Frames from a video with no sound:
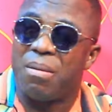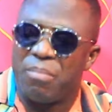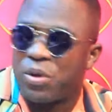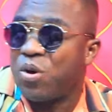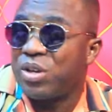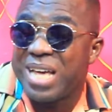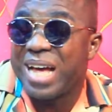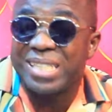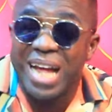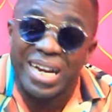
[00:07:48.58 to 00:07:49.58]
because he
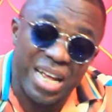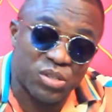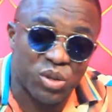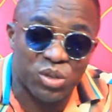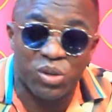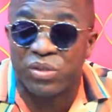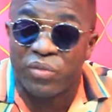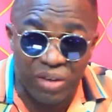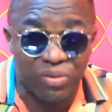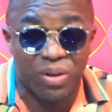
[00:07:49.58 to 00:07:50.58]
has other sources of
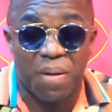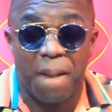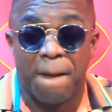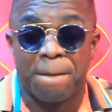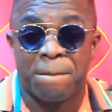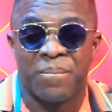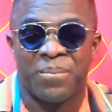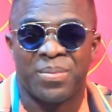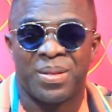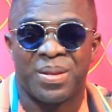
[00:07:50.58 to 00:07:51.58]
survival.
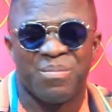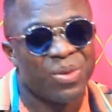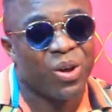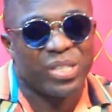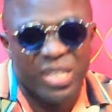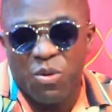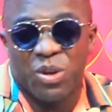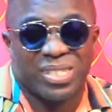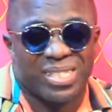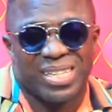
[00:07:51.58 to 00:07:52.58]
Because he
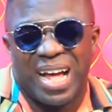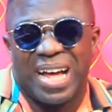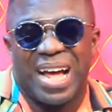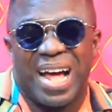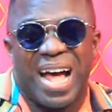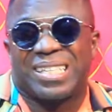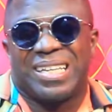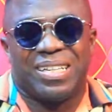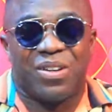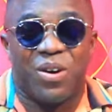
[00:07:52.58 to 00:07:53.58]
was
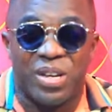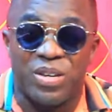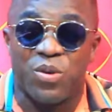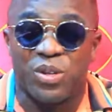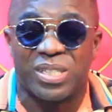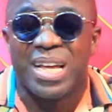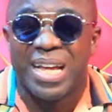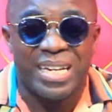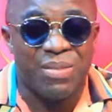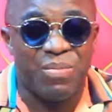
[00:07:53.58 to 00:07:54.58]
asking, or he was
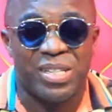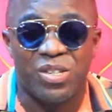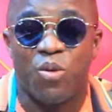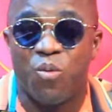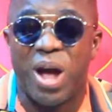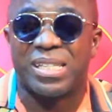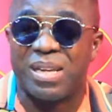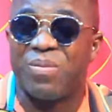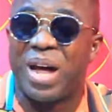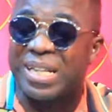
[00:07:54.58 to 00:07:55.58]
debating on why
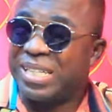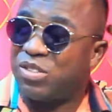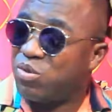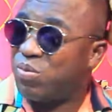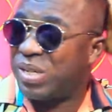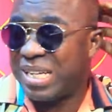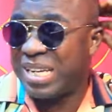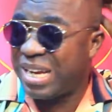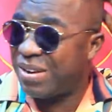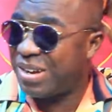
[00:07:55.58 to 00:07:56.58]
some artists will be seen
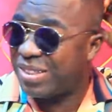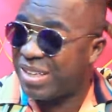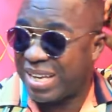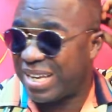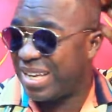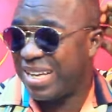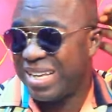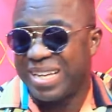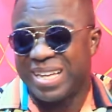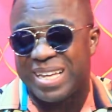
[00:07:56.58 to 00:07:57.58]
here and there.
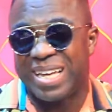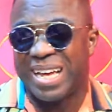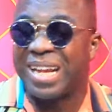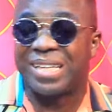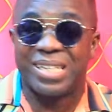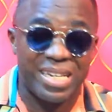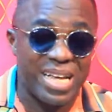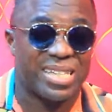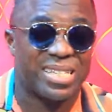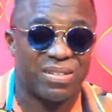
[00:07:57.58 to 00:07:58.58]
And I said,
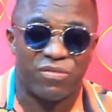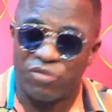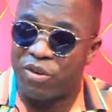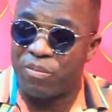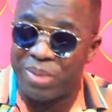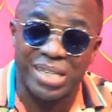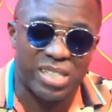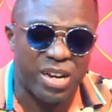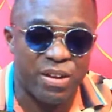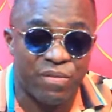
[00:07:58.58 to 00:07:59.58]
yes, for Black
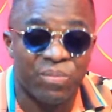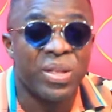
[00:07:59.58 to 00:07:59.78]
Sherif,